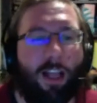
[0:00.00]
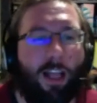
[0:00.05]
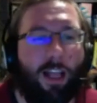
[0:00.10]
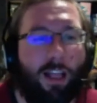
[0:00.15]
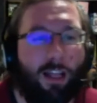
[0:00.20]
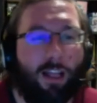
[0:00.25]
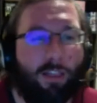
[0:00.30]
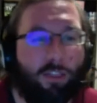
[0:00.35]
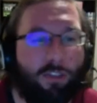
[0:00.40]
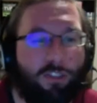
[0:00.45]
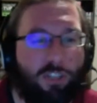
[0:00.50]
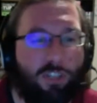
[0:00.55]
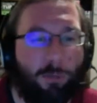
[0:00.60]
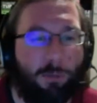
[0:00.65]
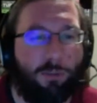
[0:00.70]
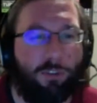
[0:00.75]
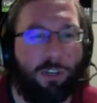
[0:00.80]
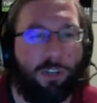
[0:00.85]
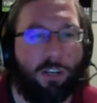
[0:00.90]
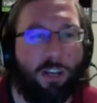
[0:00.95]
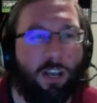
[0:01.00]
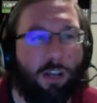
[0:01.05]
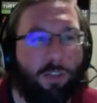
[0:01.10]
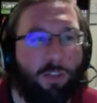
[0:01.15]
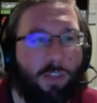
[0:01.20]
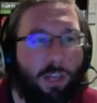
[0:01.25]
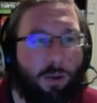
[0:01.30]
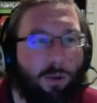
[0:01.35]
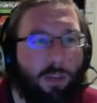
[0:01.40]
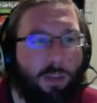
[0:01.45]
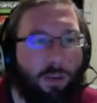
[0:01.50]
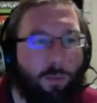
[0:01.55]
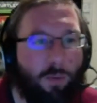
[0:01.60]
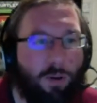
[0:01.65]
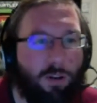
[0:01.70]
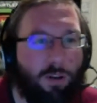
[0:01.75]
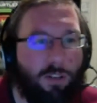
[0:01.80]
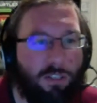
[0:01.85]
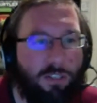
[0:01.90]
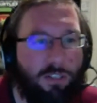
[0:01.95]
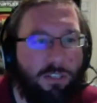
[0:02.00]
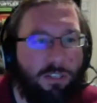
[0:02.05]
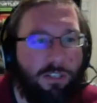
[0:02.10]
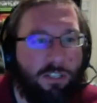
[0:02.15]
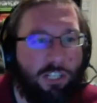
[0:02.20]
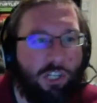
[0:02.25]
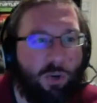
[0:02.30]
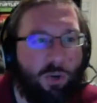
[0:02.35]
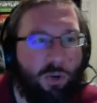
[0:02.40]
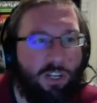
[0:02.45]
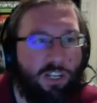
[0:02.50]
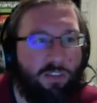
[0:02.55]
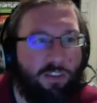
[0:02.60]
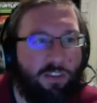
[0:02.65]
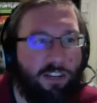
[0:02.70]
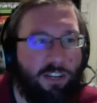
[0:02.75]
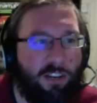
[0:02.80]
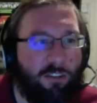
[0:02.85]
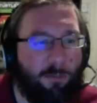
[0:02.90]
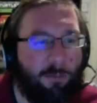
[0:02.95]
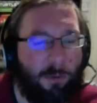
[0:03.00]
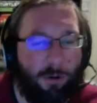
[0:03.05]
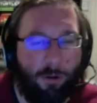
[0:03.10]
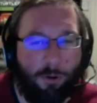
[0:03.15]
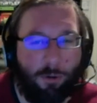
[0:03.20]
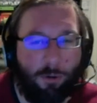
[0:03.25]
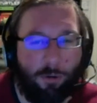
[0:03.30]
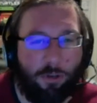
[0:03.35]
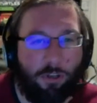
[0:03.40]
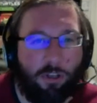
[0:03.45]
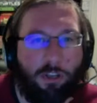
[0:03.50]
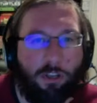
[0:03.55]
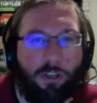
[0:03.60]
Thus demonstrating how the Yellow King world is slowly deviating from our own.